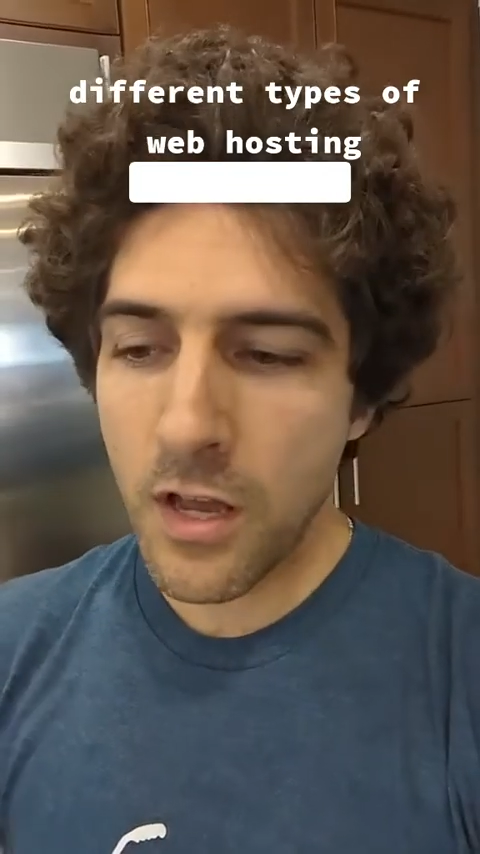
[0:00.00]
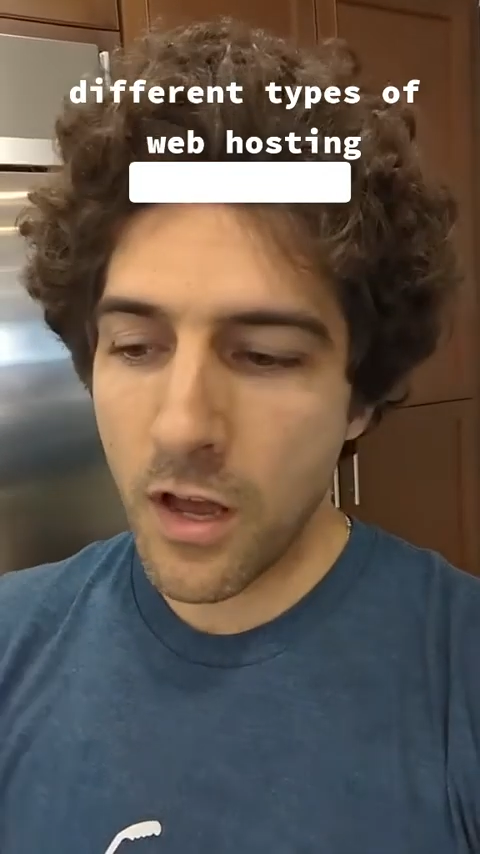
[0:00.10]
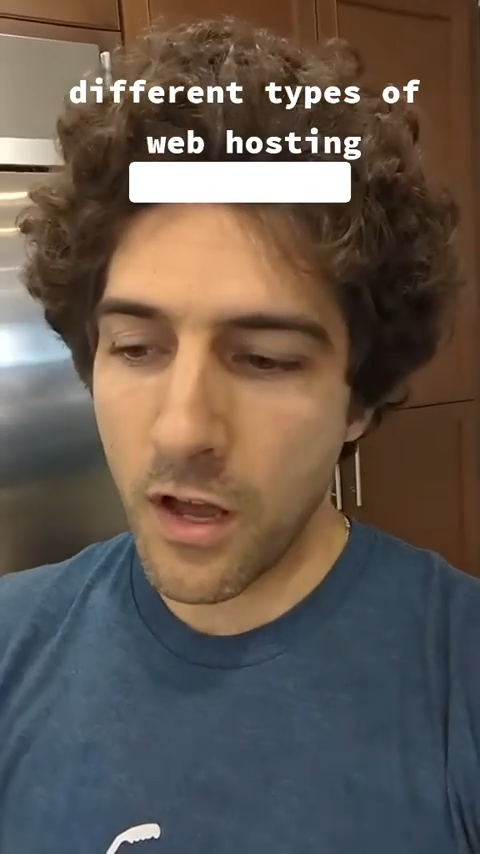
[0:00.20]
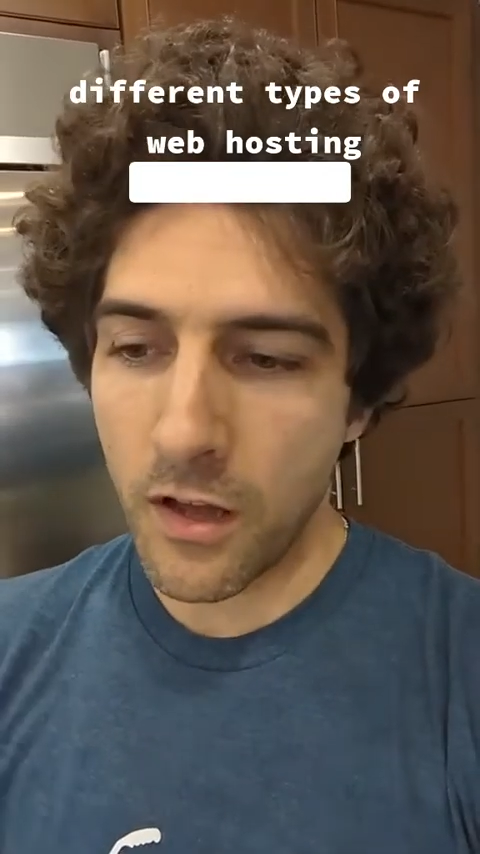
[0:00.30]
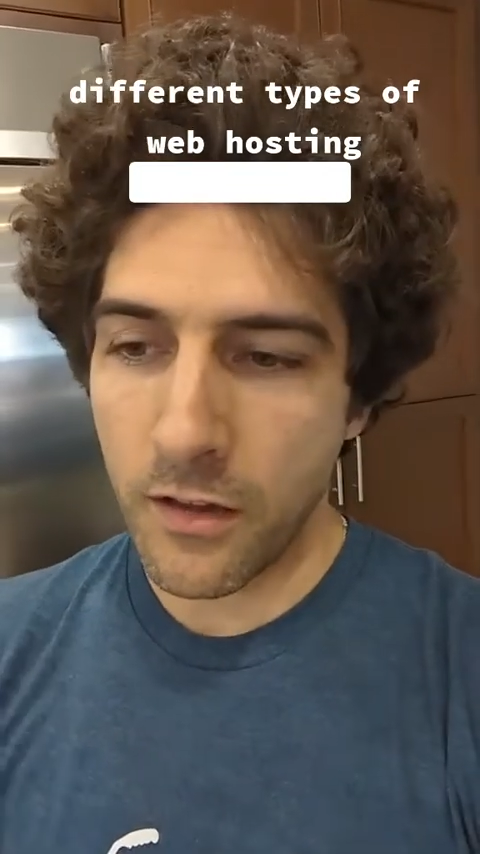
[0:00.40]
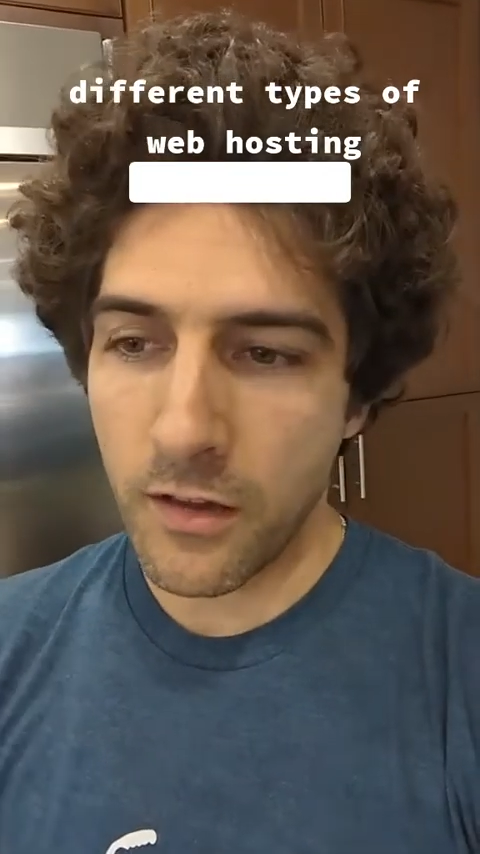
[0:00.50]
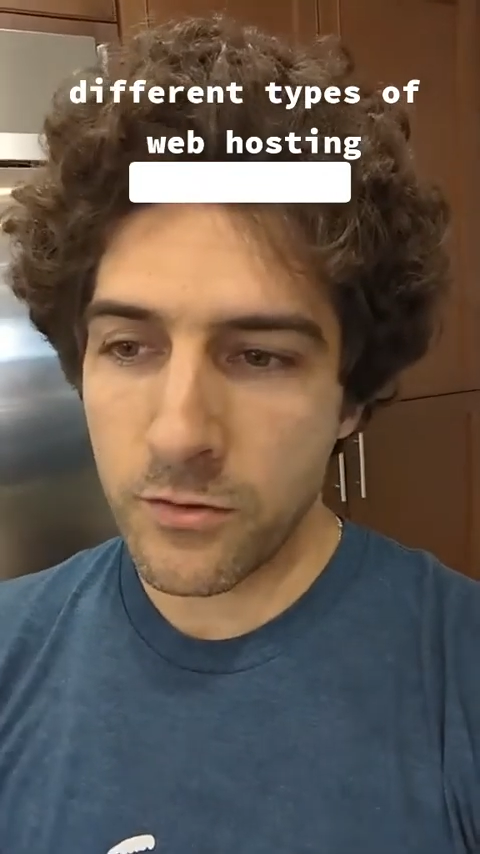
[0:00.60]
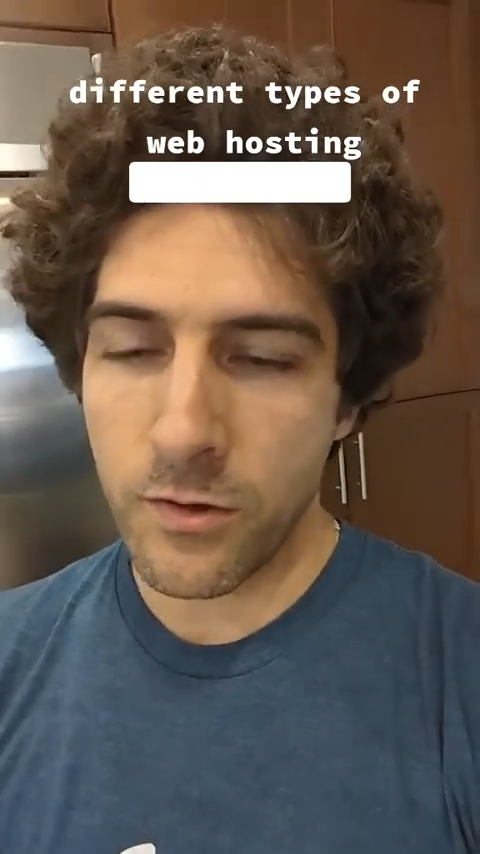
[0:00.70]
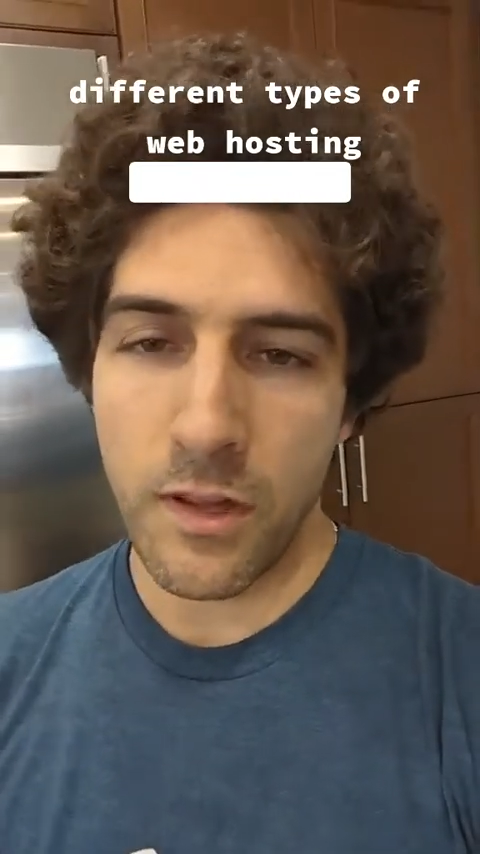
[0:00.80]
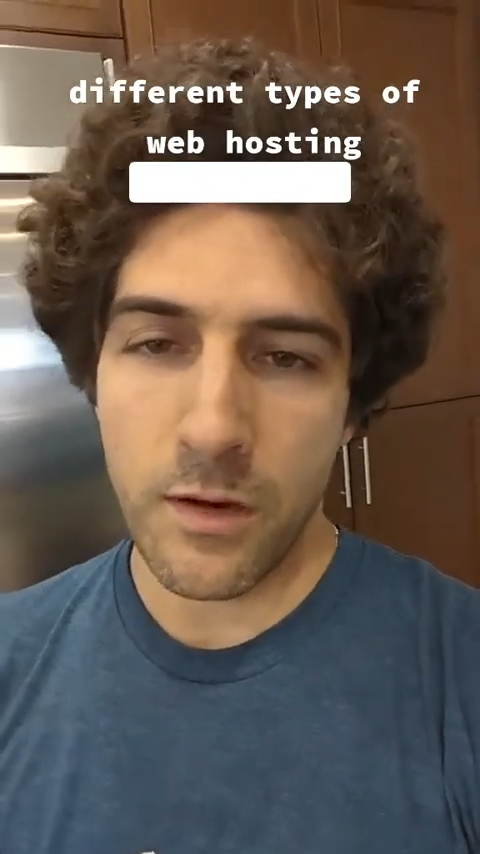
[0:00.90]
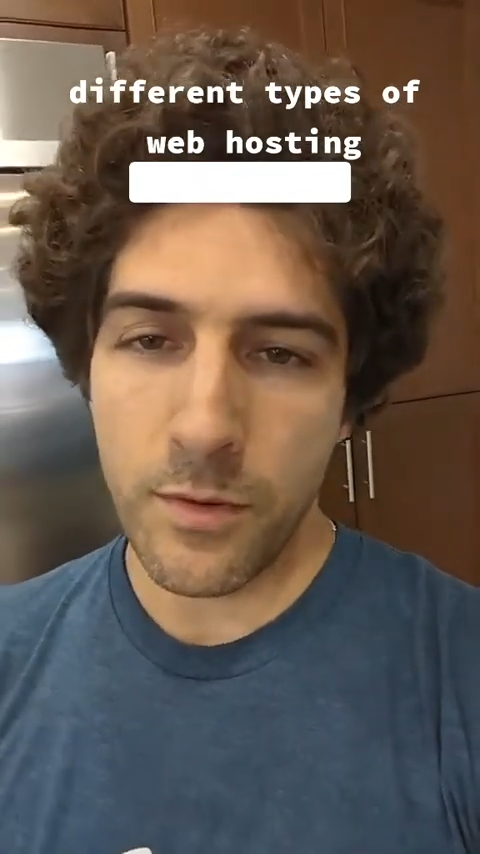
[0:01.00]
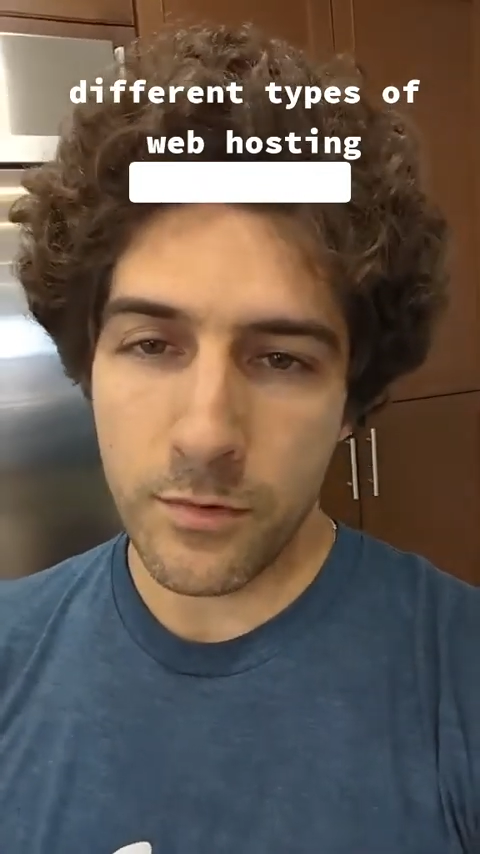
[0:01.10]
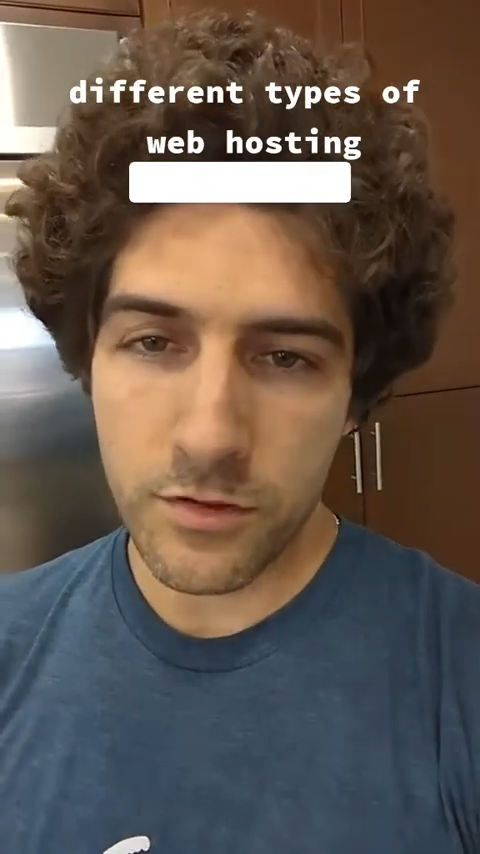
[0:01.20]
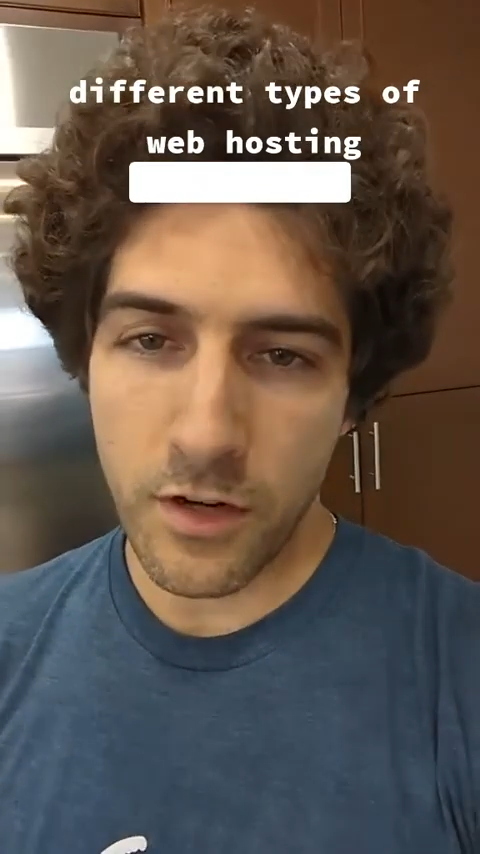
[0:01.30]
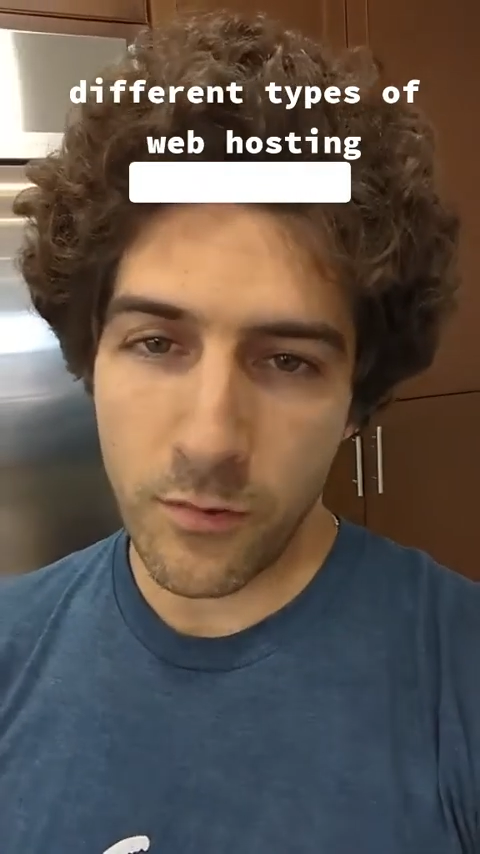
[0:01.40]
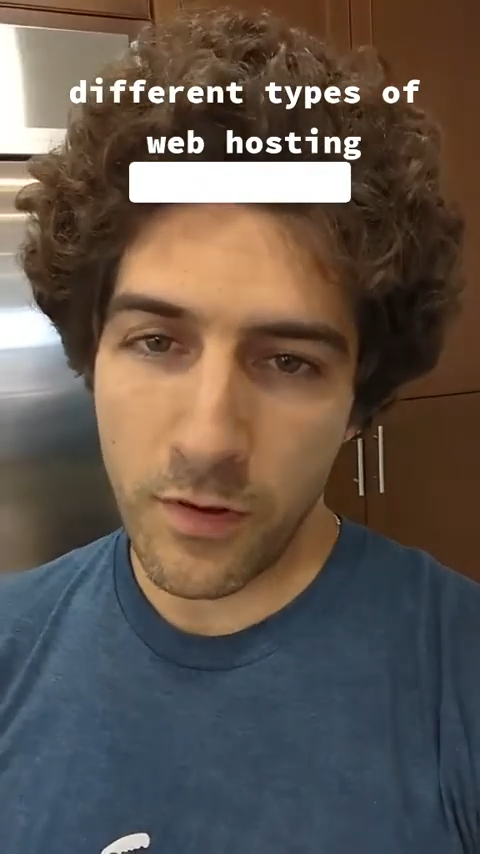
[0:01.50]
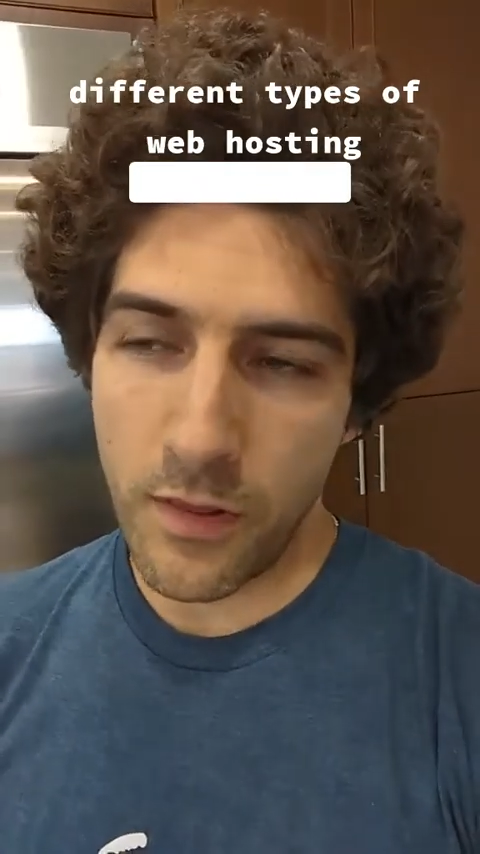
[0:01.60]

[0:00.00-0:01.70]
That's what a lot of people start with.